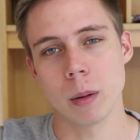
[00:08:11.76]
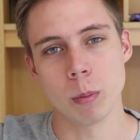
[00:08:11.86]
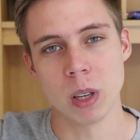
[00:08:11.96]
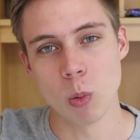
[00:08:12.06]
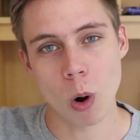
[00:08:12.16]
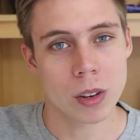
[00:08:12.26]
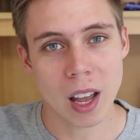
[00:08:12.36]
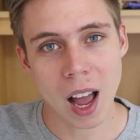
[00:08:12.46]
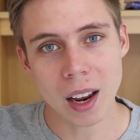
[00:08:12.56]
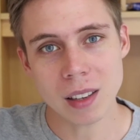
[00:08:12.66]
B1
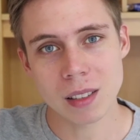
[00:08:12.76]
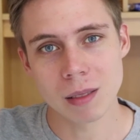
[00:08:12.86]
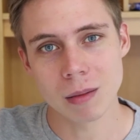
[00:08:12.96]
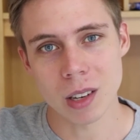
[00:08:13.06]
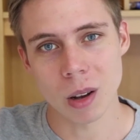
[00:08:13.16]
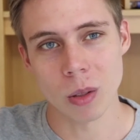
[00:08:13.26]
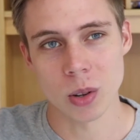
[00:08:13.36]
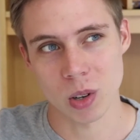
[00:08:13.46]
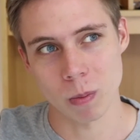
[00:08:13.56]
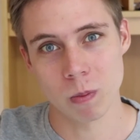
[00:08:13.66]
guys,
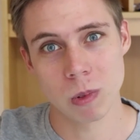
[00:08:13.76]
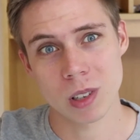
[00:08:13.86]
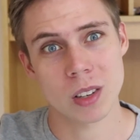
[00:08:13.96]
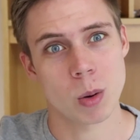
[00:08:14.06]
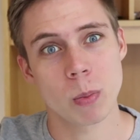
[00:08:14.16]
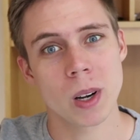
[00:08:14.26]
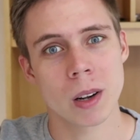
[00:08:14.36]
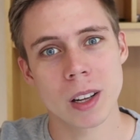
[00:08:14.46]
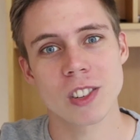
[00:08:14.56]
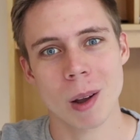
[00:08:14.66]
those guys are pretty
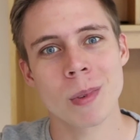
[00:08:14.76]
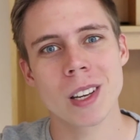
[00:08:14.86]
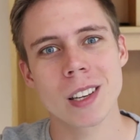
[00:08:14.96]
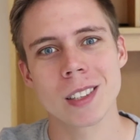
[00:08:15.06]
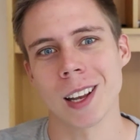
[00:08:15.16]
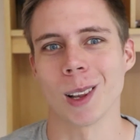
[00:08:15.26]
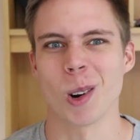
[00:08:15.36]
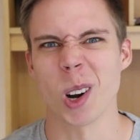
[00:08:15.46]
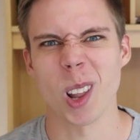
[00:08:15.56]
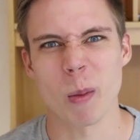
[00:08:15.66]
good at Japanese. They
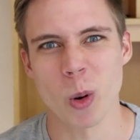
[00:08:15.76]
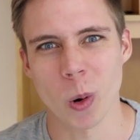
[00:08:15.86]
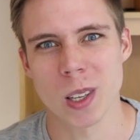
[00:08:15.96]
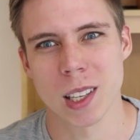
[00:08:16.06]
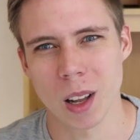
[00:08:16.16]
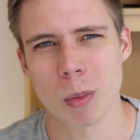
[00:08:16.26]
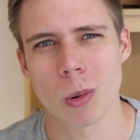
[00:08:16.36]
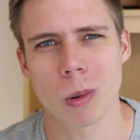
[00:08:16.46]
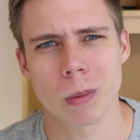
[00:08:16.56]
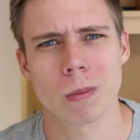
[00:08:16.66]
learn a lot more. It's a lot
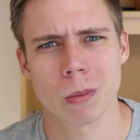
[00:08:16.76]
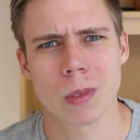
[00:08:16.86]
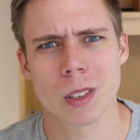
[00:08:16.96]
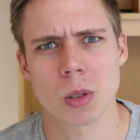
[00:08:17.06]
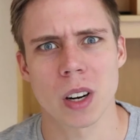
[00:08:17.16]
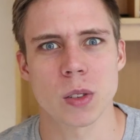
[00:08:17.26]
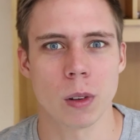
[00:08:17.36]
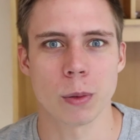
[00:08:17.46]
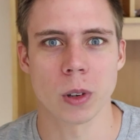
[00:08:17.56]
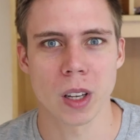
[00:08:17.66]
more
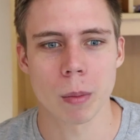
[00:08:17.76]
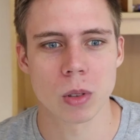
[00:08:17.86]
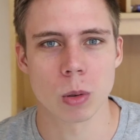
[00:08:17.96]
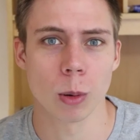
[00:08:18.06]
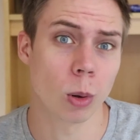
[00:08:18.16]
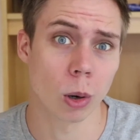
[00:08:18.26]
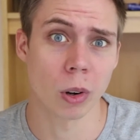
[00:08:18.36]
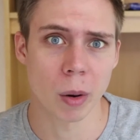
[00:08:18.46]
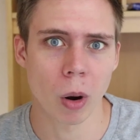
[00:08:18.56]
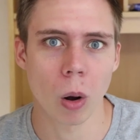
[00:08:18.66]
stressful for them to
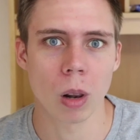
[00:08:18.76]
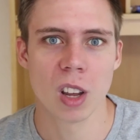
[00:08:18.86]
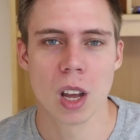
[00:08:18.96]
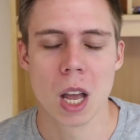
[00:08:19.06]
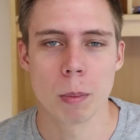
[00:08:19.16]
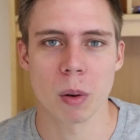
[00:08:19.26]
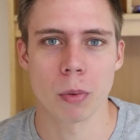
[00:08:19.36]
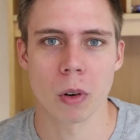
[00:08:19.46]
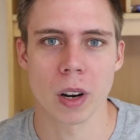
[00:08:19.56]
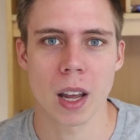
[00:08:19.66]
learn them all. But
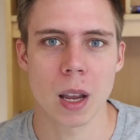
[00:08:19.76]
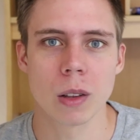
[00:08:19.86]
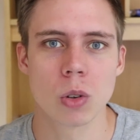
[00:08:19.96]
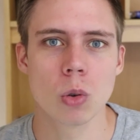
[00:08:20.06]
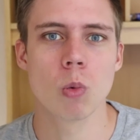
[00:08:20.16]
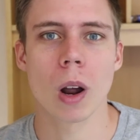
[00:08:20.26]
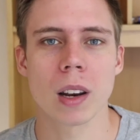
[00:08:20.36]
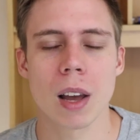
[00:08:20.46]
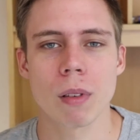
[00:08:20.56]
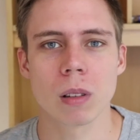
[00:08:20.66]
for the
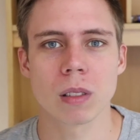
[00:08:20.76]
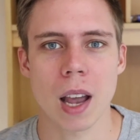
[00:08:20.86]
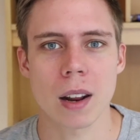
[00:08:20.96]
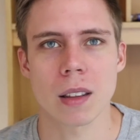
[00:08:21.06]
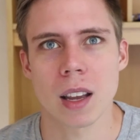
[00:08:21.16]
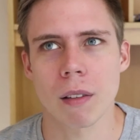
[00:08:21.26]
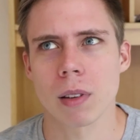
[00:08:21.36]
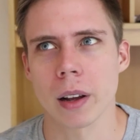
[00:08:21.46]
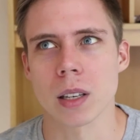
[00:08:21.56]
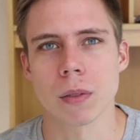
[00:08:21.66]
A2-1 level, 10 a day, I
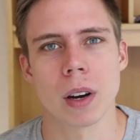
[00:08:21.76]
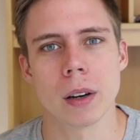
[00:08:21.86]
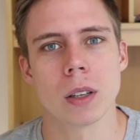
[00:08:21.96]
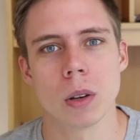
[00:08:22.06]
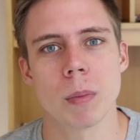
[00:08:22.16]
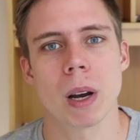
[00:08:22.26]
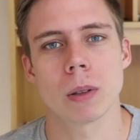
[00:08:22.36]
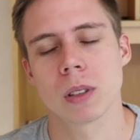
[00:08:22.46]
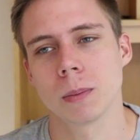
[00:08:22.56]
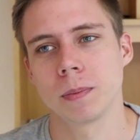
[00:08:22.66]
feel like is a very good
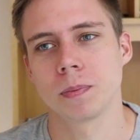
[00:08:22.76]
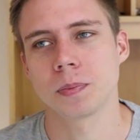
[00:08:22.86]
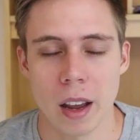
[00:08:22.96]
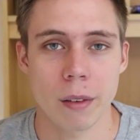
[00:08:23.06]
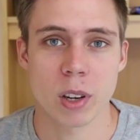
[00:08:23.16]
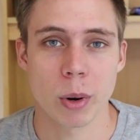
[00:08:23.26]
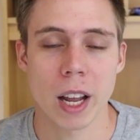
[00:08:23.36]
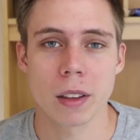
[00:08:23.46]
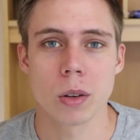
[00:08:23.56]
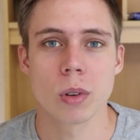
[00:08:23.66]
amount. After we
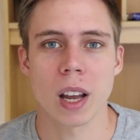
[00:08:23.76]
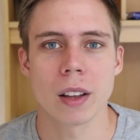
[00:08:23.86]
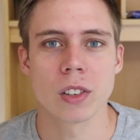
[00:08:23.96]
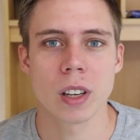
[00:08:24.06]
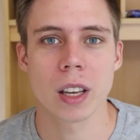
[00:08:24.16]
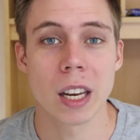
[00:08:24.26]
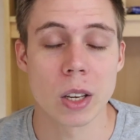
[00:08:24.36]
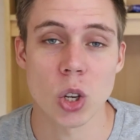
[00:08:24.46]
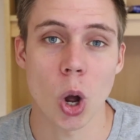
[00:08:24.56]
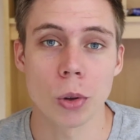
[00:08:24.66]
get the new kanji, it
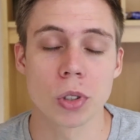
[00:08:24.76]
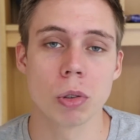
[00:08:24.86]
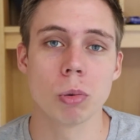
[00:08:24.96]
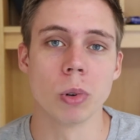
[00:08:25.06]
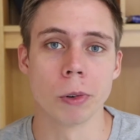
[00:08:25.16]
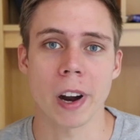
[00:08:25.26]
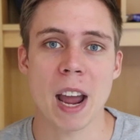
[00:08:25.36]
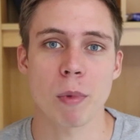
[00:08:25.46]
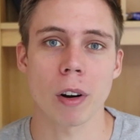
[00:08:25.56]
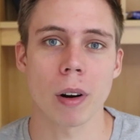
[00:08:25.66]
is on to
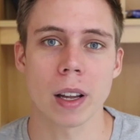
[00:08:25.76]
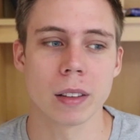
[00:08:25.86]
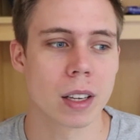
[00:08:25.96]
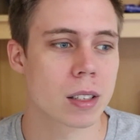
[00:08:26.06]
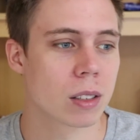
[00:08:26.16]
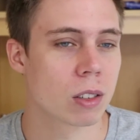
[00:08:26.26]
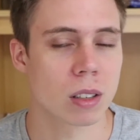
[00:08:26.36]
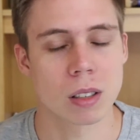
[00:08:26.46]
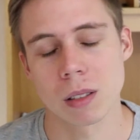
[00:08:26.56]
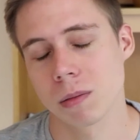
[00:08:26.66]
grammar, and this is
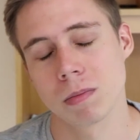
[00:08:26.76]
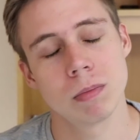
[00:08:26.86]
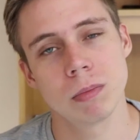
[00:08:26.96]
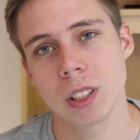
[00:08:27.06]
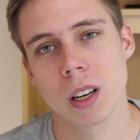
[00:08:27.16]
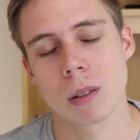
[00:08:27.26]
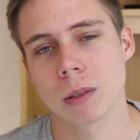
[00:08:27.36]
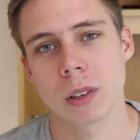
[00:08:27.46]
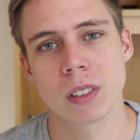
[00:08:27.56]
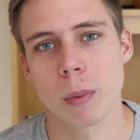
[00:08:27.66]
just,
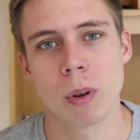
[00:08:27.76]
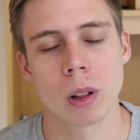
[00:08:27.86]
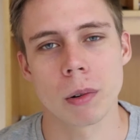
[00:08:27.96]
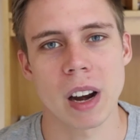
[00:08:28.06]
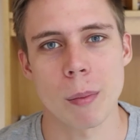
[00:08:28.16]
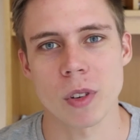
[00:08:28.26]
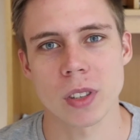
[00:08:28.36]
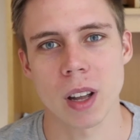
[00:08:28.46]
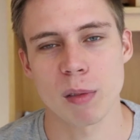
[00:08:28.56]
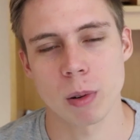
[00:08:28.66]
your typical grammar
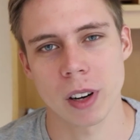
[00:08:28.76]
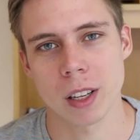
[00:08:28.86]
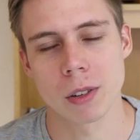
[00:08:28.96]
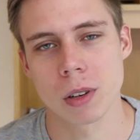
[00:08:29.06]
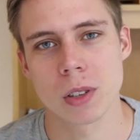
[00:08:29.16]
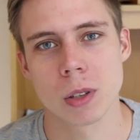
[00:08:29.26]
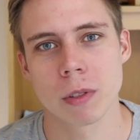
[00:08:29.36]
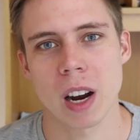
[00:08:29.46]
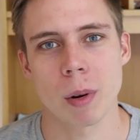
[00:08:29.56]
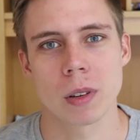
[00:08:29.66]
stuff where they introduce new
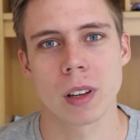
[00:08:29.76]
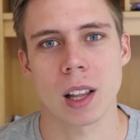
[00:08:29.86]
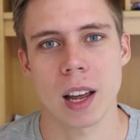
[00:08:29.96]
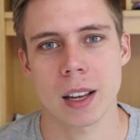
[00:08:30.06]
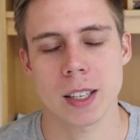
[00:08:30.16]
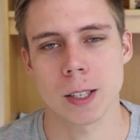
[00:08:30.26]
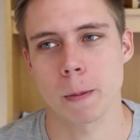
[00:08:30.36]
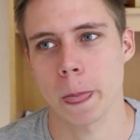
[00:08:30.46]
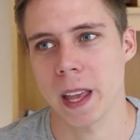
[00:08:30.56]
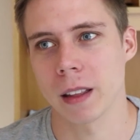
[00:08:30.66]
grammar to the class,
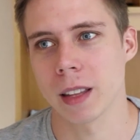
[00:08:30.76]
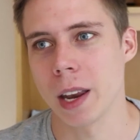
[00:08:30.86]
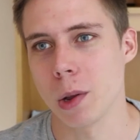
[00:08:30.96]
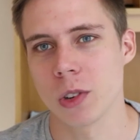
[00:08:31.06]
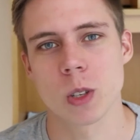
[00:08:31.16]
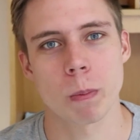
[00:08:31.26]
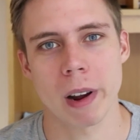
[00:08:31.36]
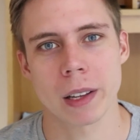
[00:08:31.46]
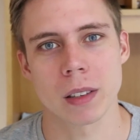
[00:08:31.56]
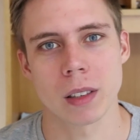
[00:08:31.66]
and then you just
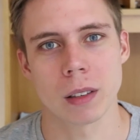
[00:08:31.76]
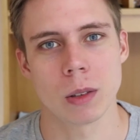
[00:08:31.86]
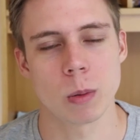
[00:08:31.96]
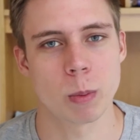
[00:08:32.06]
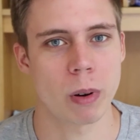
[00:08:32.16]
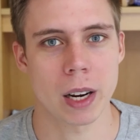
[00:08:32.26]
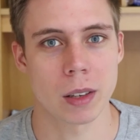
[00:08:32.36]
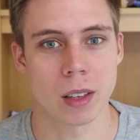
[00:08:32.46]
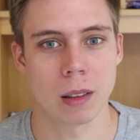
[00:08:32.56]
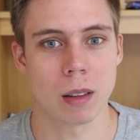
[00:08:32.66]
practice it. You practice it